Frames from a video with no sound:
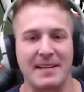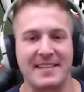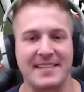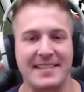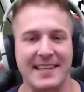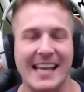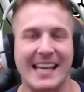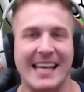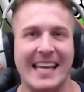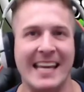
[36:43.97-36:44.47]
It's
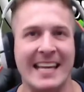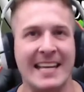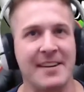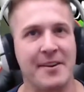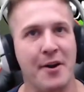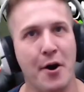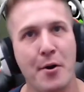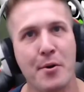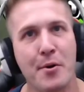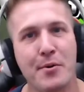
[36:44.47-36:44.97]
like he
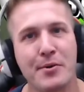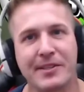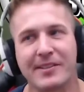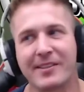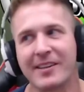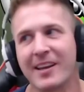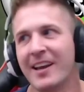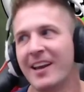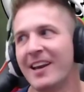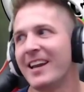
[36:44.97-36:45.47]

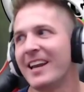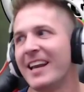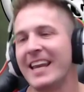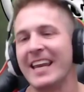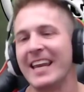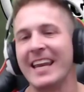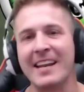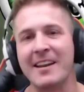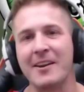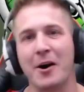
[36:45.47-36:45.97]
knows.
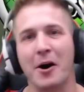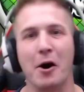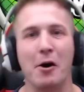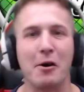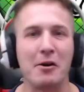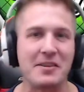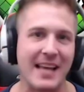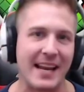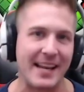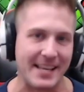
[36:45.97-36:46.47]
He
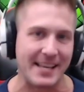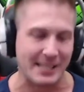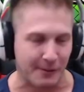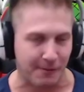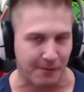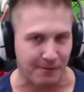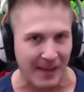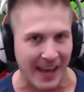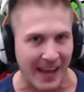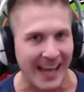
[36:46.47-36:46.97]
knows that he's
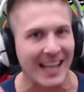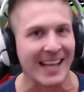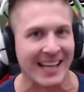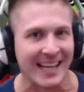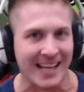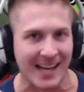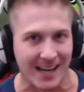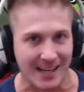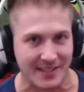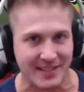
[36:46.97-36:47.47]

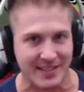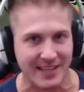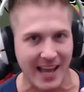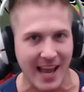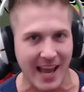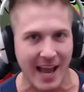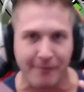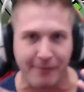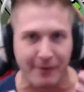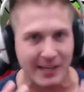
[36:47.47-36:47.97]
failing us
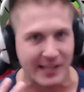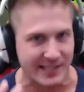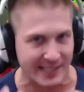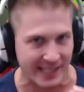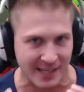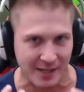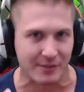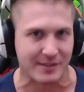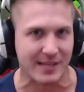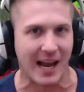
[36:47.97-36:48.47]
every
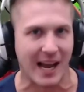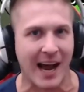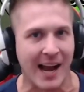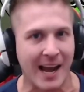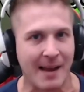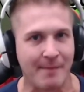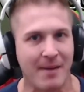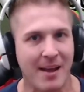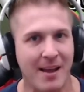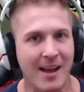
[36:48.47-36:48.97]
single
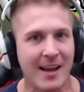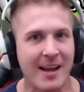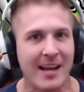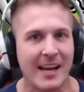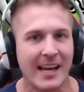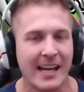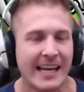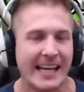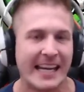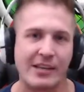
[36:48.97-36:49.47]
time.
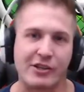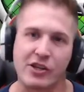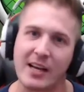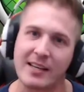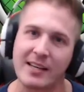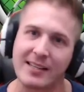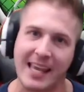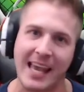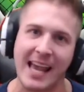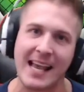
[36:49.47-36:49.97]
He
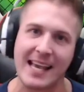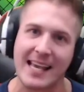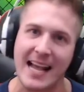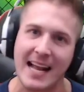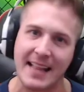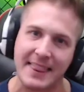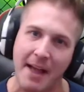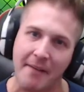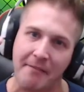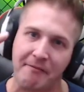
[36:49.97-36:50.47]
just can't
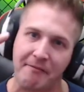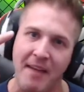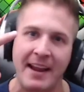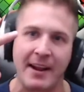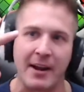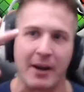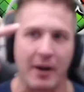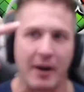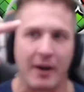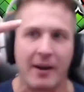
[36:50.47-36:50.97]
get that
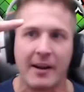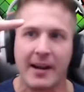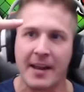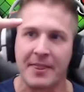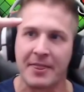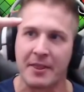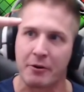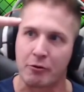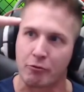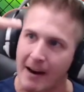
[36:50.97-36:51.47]
finger
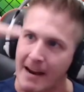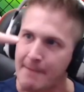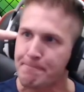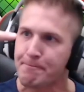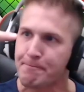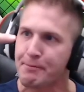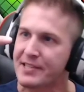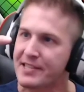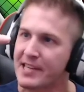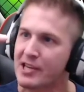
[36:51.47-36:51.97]
in the right
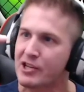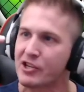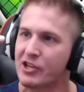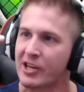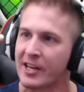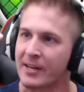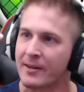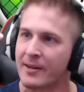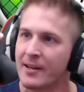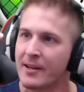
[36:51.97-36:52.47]

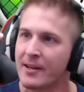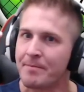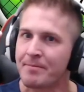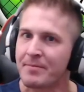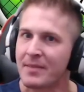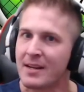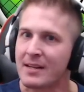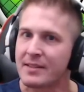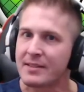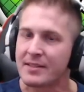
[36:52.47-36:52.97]
position
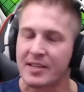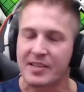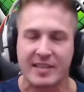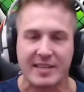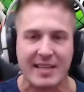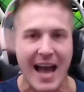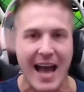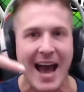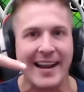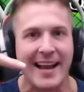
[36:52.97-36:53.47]
to
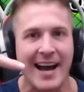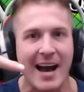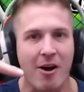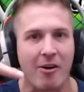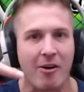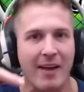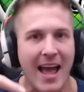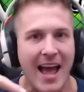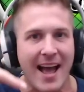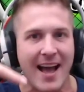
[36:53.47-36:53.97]
stat
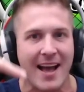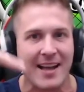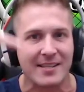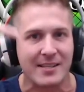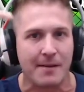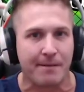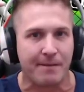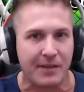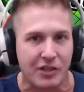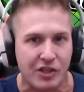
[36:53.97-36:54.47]
out as
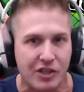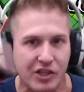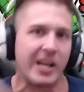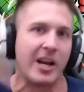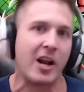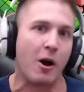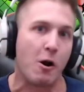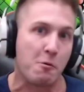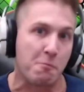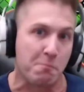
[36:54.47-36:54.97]

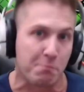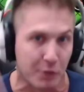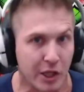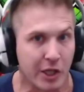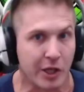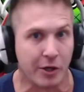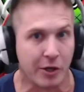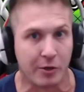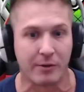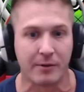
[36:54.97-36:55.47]
Vegito
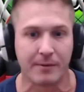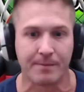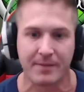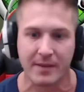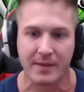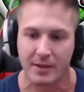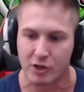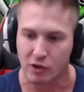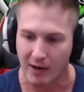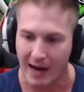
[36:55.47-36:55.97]
Blue.
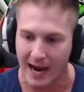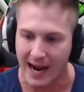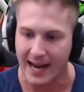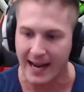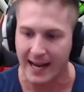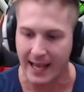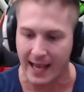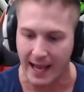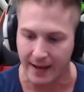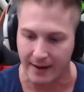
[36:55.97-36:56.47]
Try
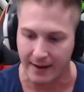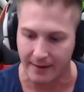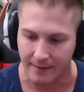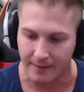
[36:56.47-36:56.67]
again.